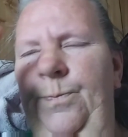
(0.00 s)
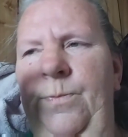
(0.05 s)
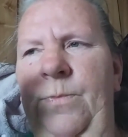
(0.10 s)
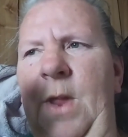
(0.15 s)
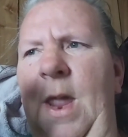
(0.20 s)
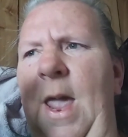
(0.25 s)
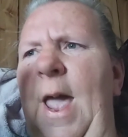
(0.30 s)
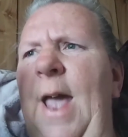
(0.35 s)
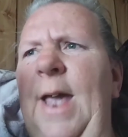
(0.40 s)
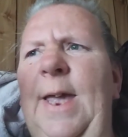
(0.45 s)

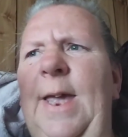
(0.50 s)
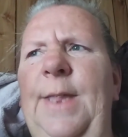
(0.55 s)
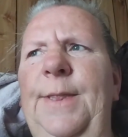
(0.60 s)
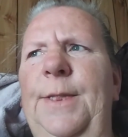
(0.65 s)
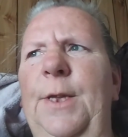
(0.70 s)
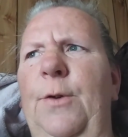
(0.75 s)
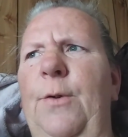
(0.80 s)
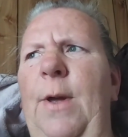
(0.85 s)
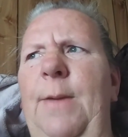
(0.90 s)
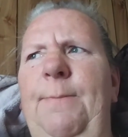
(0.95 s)
I get
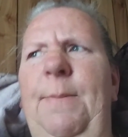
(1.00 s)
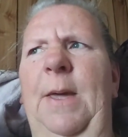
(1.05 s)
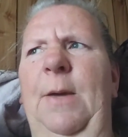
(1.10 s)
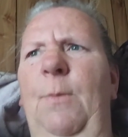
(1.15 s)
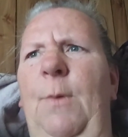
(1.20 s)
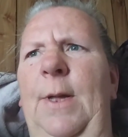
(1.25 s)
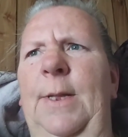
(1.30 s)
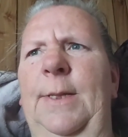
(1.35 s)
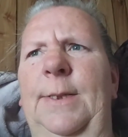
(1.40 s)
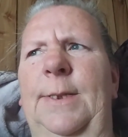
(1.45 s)
the great big
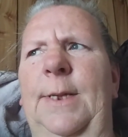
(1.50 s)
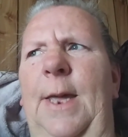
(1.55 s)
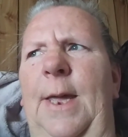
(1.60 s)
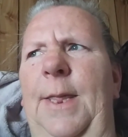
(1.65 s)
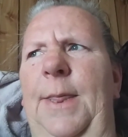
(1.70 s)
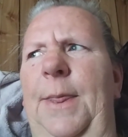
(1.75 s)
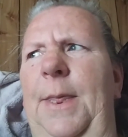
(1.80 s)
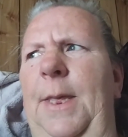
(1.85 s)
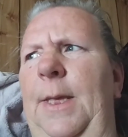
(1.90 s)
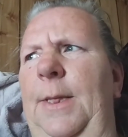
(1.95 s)
ones. I
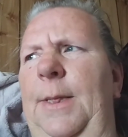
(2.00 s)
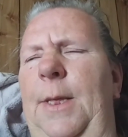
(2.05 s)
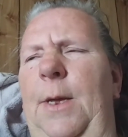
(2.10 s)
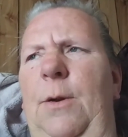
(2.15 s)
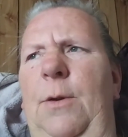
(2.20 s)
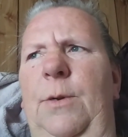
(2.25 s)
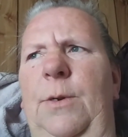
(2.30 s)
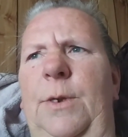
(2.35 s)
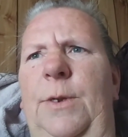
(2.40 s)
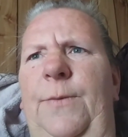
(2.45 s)
think
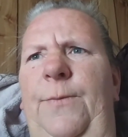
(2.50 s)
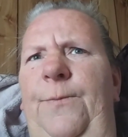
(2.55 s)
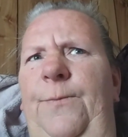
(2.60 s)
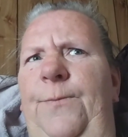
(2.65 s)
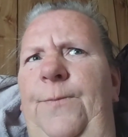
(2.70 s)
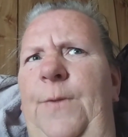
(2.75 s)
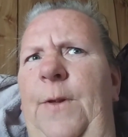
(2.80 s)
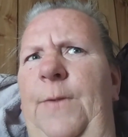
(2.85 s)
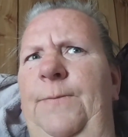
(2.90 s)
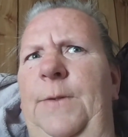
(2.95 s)
there's
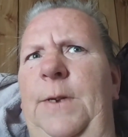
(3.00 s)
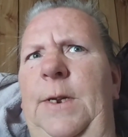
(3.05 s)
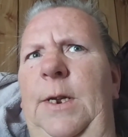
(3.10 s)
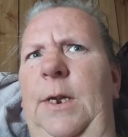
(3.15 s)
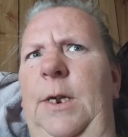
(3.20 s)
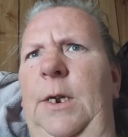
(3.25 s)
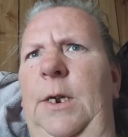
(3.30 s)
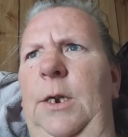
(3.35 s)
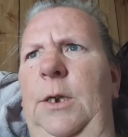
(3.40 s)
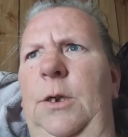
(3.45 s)

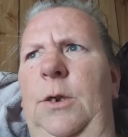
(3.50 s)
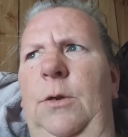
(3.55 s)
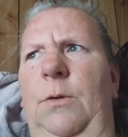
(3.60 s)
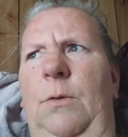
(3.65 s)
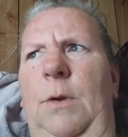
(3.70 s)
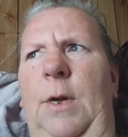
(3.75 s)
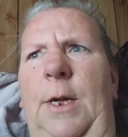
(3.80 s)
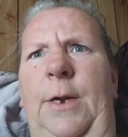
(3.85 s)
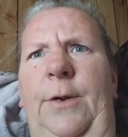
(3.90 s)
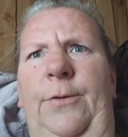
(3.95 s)
50 to
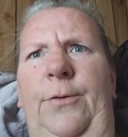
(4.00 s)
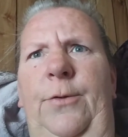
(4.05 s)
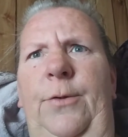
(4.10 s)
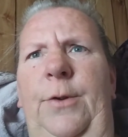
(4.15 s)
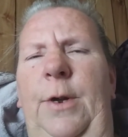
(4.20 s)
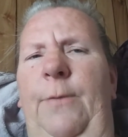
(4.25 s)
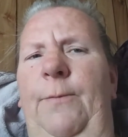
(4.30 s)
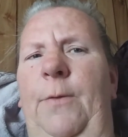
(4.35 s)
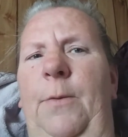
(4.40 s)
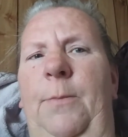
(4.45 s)
100
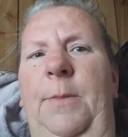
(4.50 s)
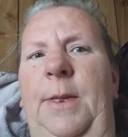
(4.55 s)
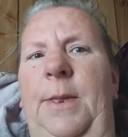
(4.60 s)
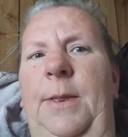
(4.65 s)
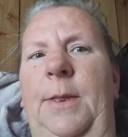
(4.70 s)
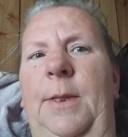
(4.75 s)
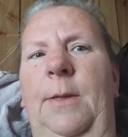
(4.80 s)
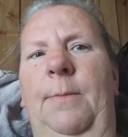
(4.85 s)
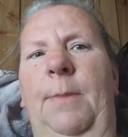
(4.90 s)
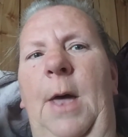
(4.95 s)
of them
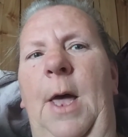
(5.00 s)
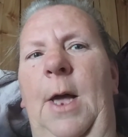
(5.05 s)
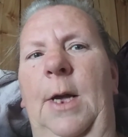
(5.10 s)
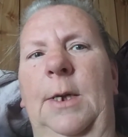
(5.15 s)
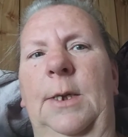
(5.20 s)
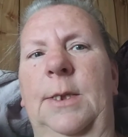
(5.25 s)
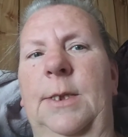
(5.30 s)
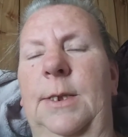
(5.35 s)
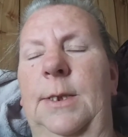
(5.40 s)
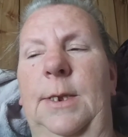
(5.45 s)
in the
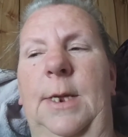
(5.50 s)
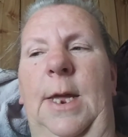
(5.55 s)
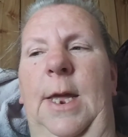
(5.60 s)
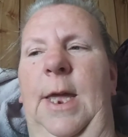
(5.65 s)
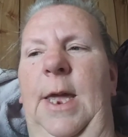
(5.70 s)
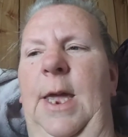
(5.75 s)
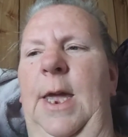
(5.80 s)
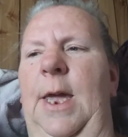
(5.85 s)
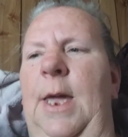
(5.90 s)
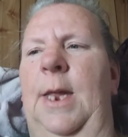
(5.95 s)
box,
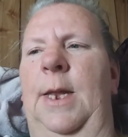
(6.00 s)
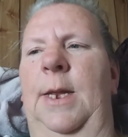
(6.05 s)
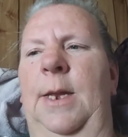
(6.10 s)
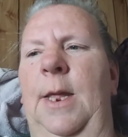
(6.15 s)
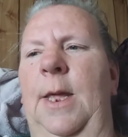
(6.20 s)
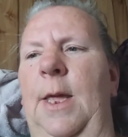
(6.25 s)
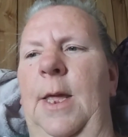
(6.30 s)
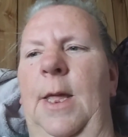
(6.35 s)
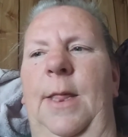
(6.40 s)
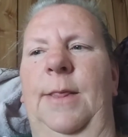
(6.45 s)
and
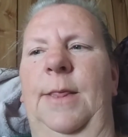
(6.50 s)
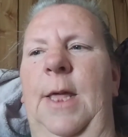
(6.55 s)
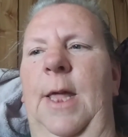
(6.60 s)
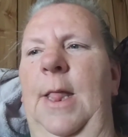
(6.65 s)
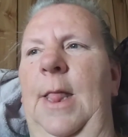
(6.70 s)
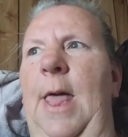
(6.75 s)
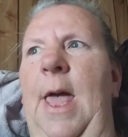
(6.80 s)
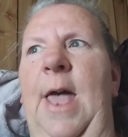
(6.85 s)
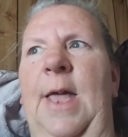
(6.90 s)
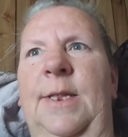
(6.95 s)
they
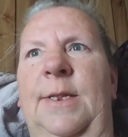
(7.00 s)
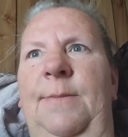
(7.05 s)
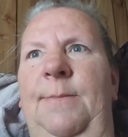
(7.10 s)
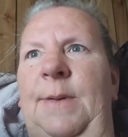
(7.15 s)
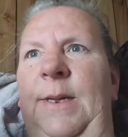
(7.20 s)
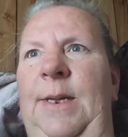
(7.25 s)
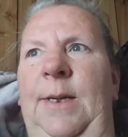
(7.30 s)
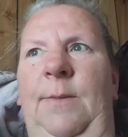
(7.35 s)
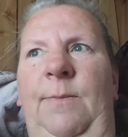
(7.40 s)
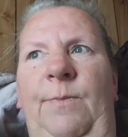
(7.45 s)
last
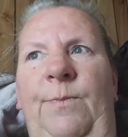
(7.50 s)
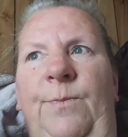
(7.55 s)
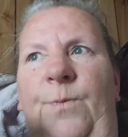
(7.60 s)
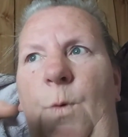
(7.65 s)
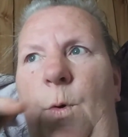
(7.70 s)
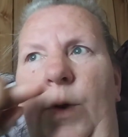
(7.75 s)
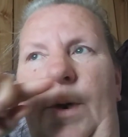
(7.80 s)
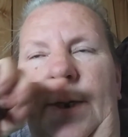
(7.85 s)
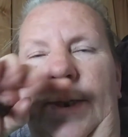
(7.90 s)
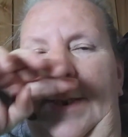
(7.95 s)
me
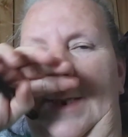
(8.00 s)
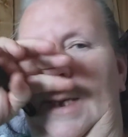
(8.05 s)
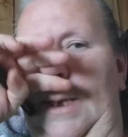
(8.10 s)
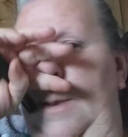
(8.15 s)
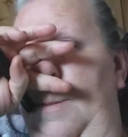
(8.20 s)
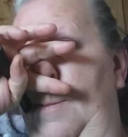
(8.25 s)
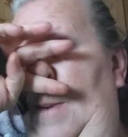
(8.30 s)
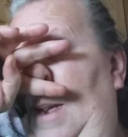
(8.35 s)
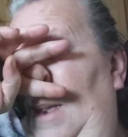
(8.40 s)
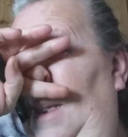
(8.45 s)
4 to
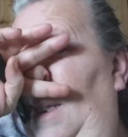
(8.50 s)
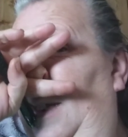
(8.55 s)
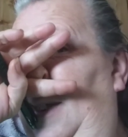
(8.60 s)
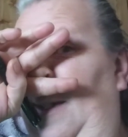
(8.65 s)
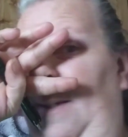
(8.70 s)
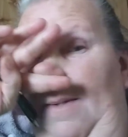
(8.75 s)
6 months.